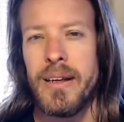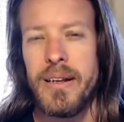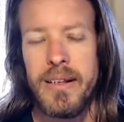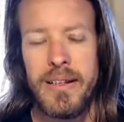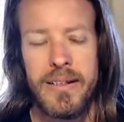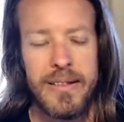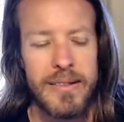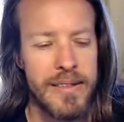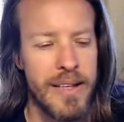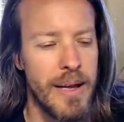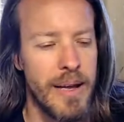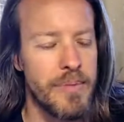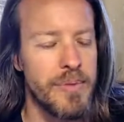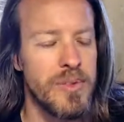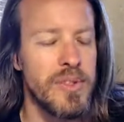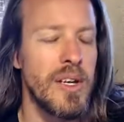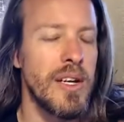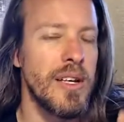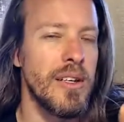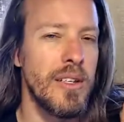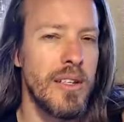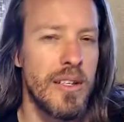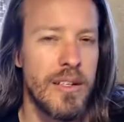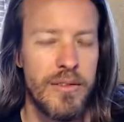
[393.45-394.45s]
at a stop
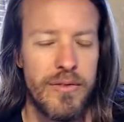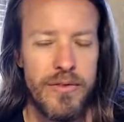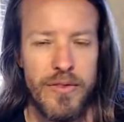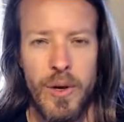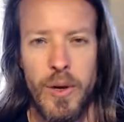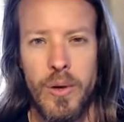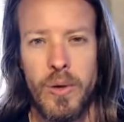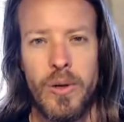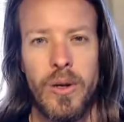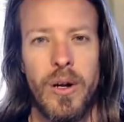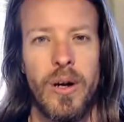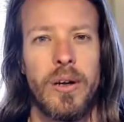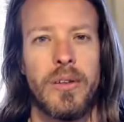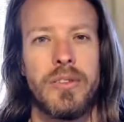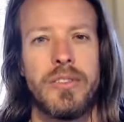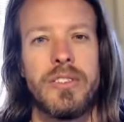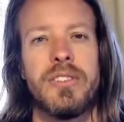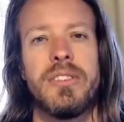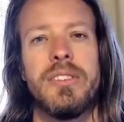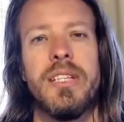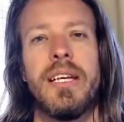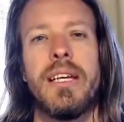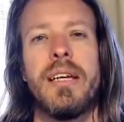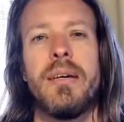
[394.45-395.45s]
sign, you get a phone call,
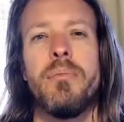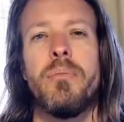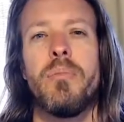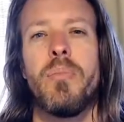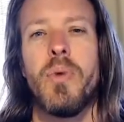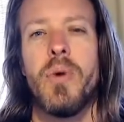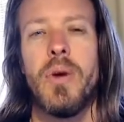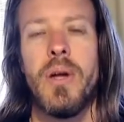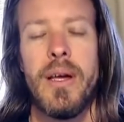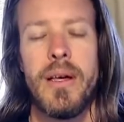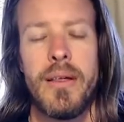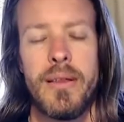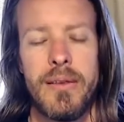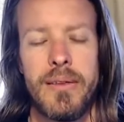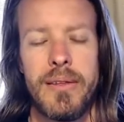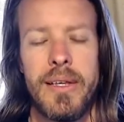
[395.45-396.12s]
just take a breath.